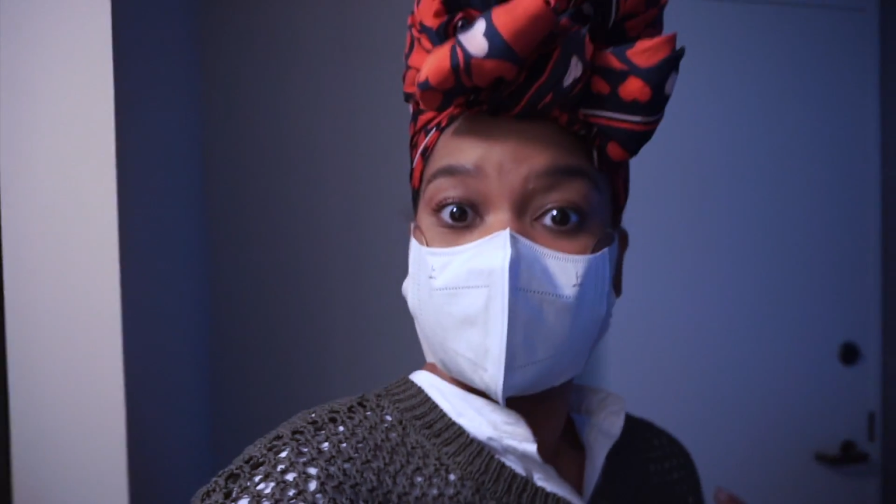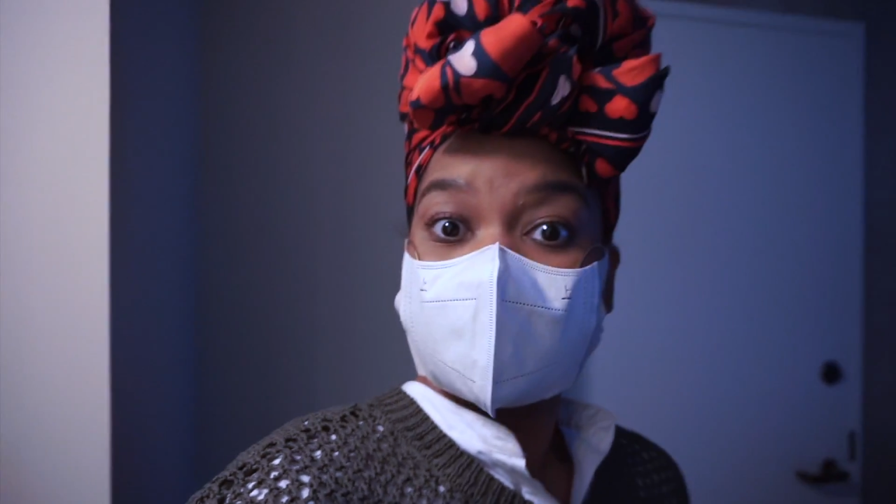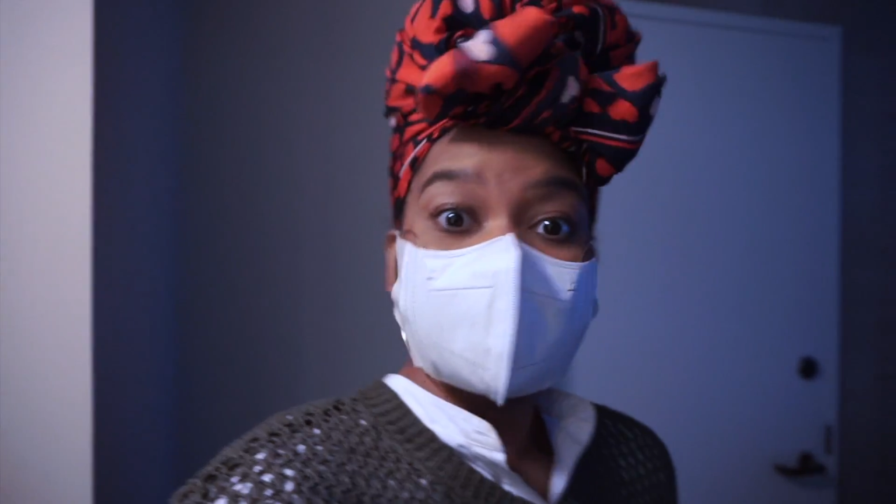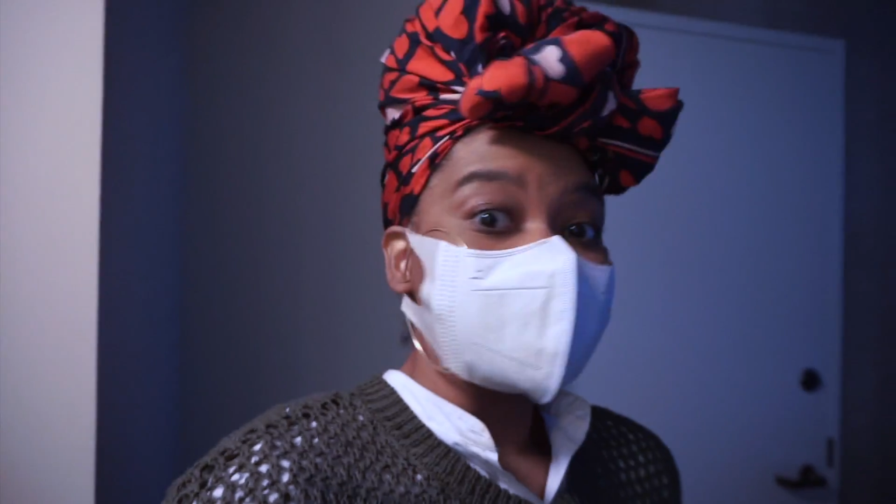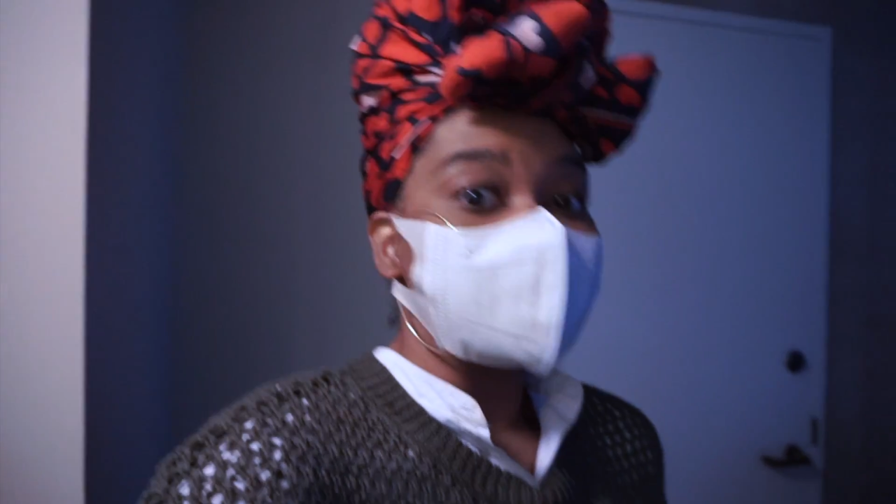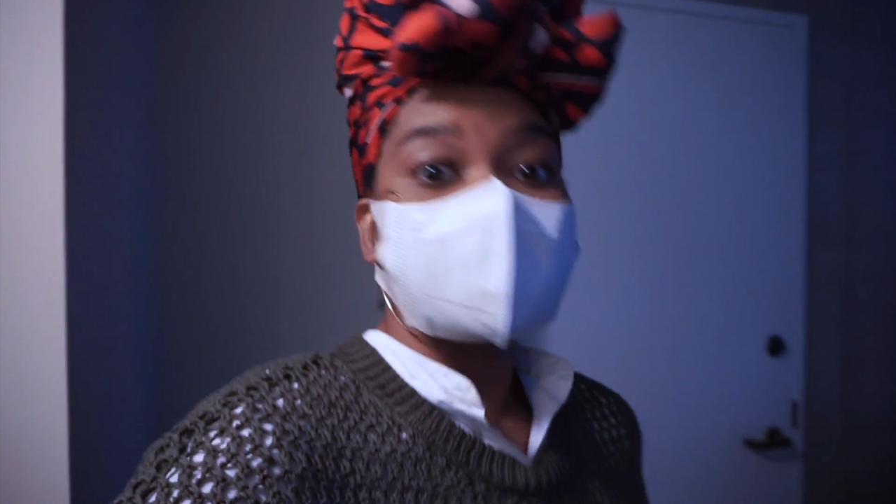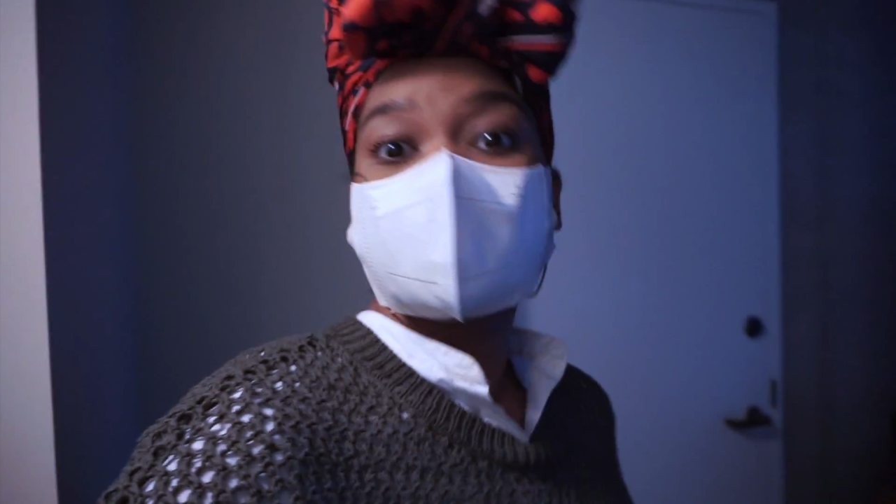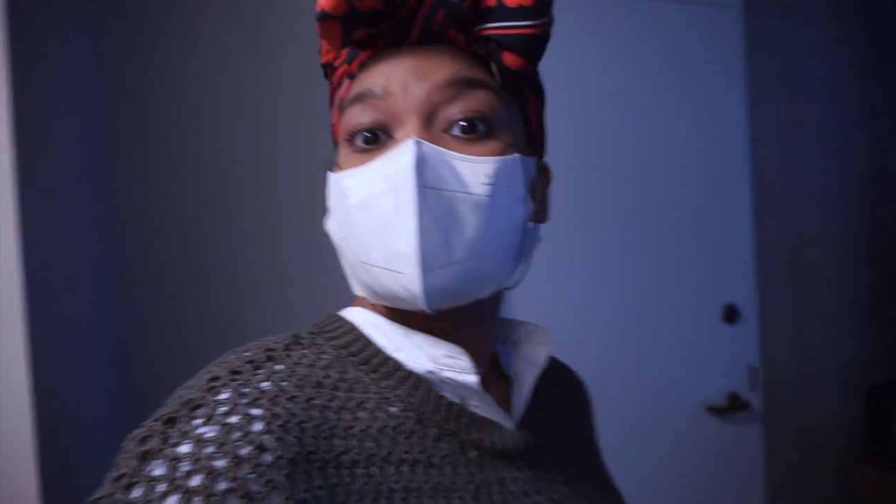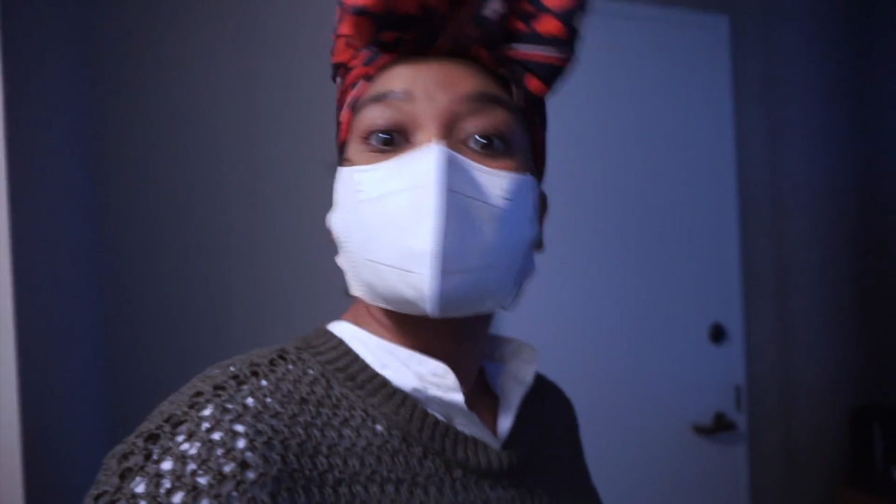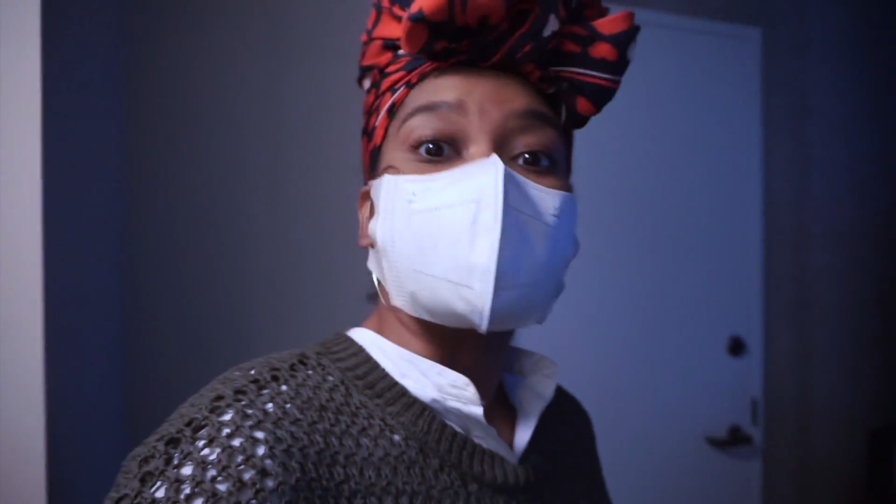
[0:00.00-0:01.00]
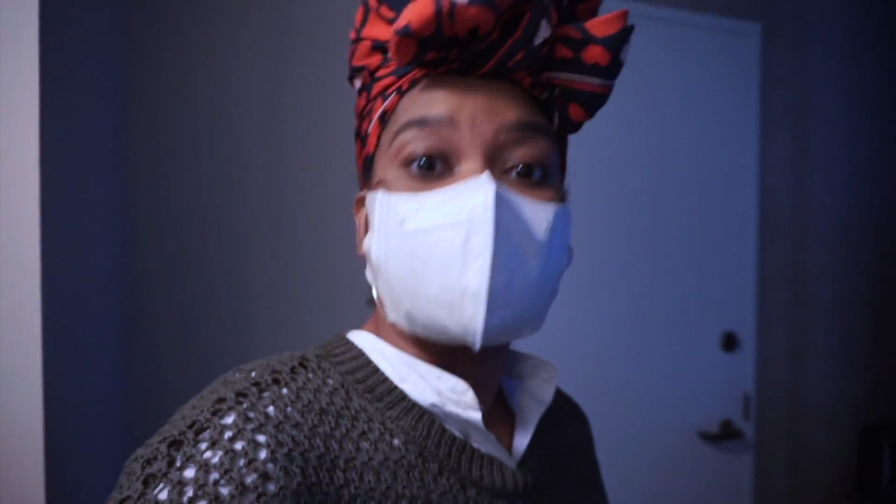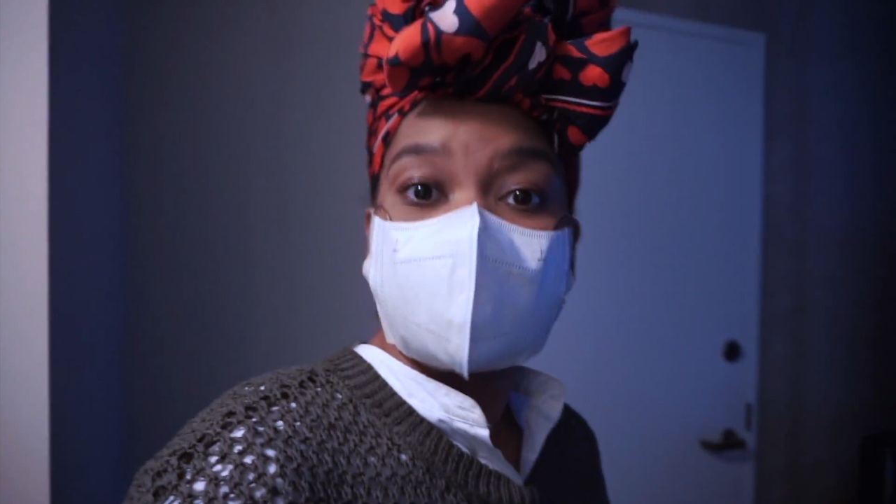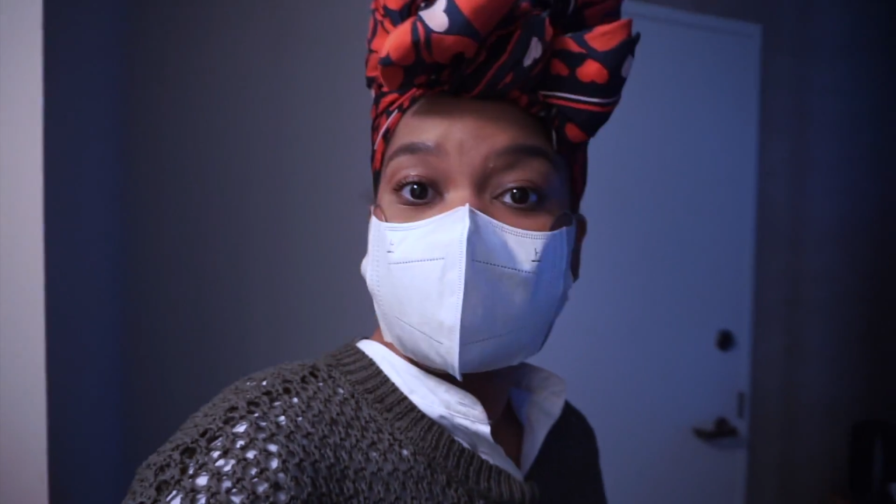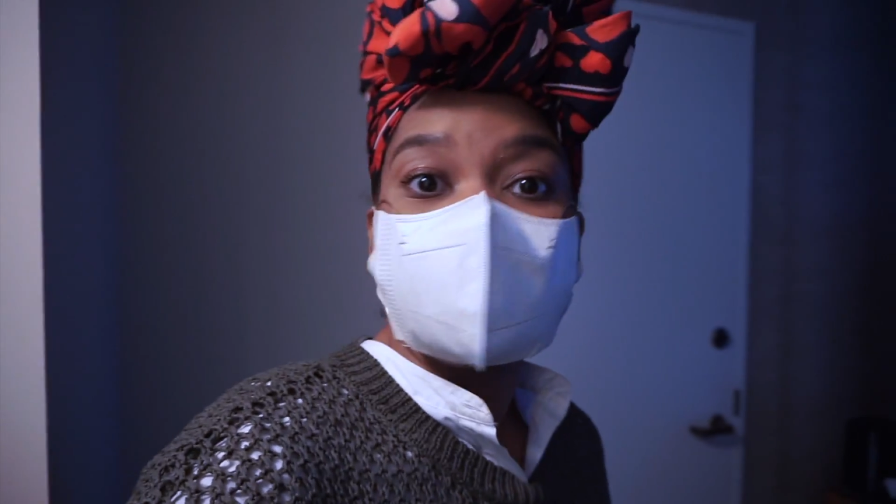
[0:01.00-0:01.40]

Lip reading: this is nothing to